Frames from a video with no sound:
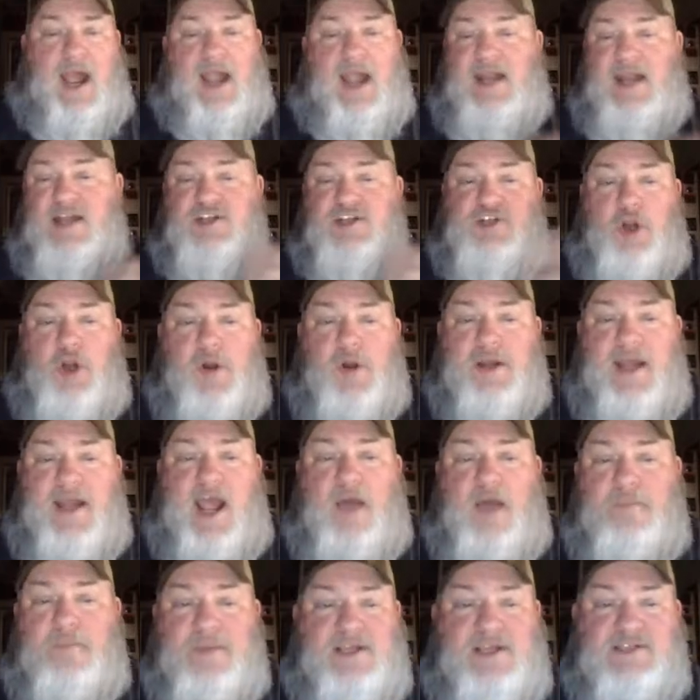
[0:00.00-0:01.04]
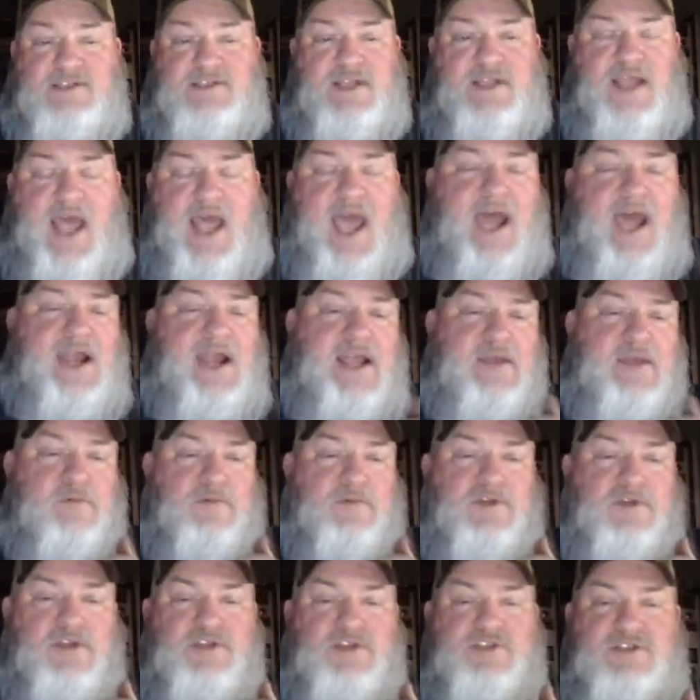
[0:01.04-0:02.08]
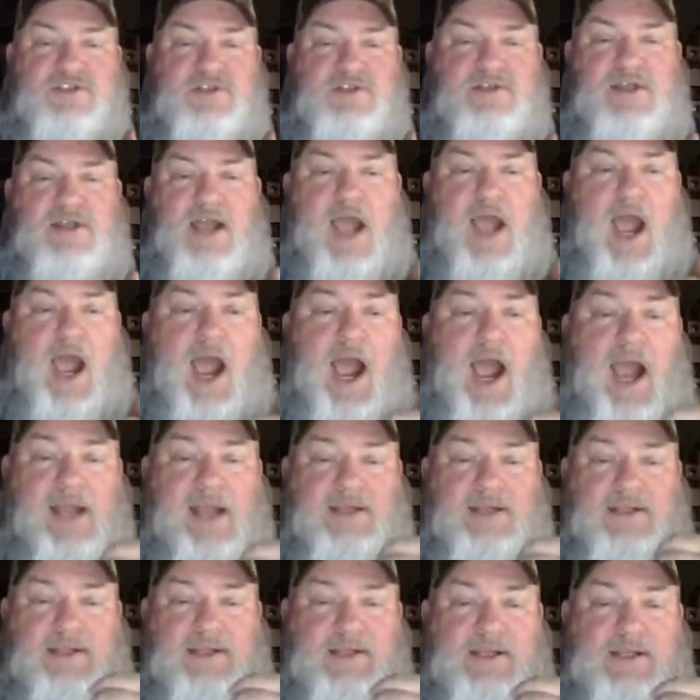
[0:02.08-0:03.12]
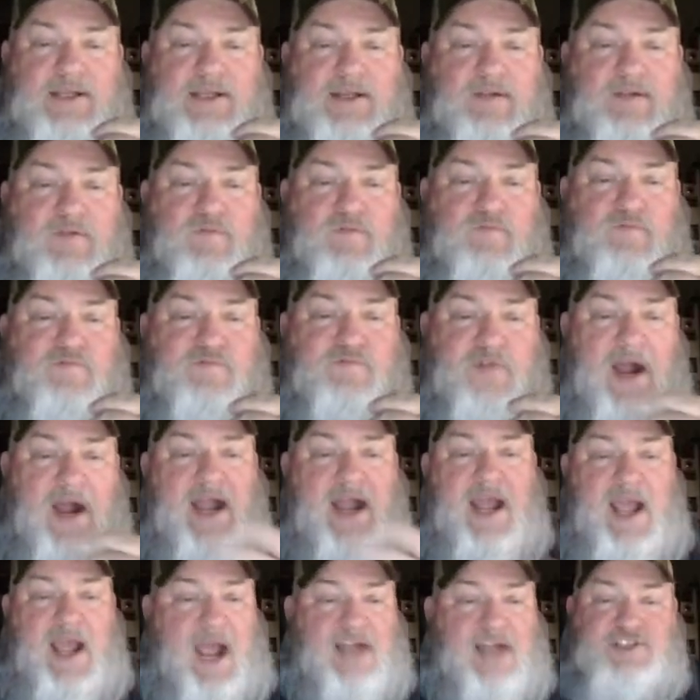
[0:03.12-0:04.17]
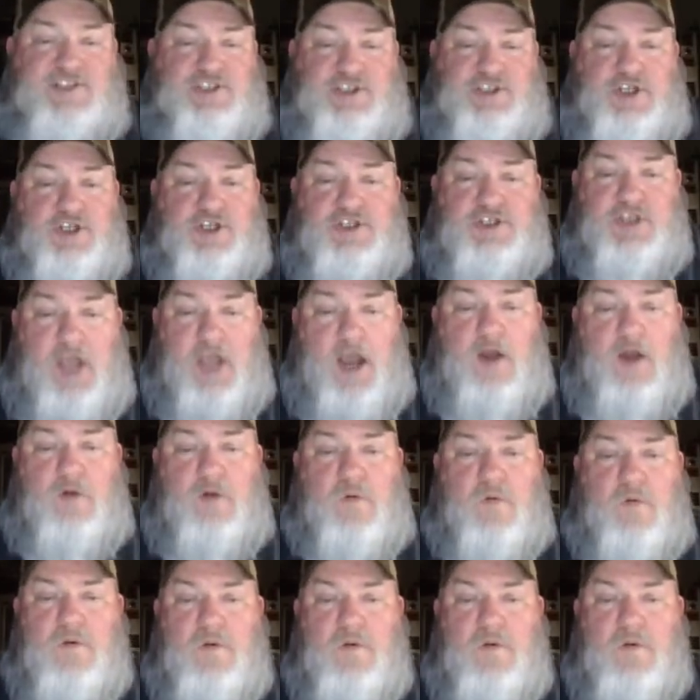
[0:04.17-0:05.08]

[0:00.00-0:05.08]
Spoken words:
didn't turn it down because of that. It was fine. I just couldn't go.